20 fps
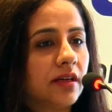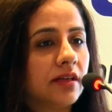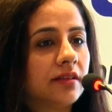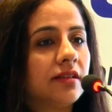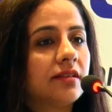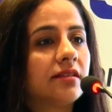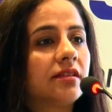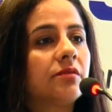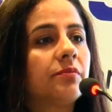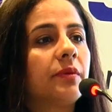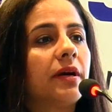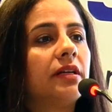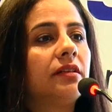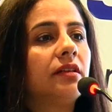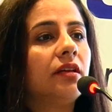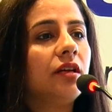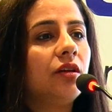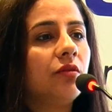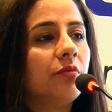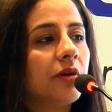This is by the
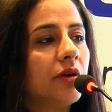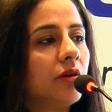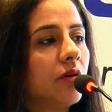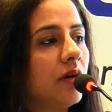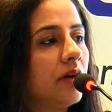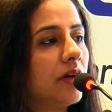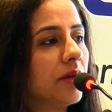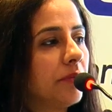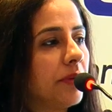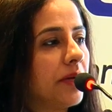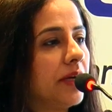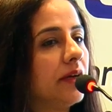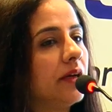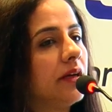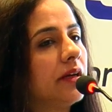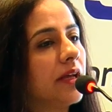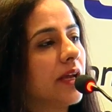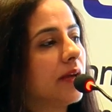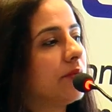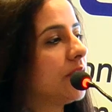
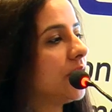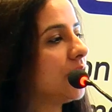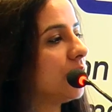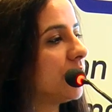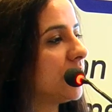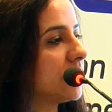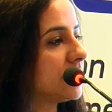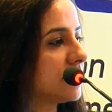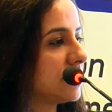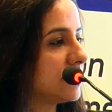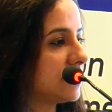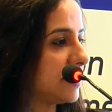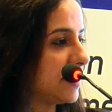luminol-dependent chemiluminescence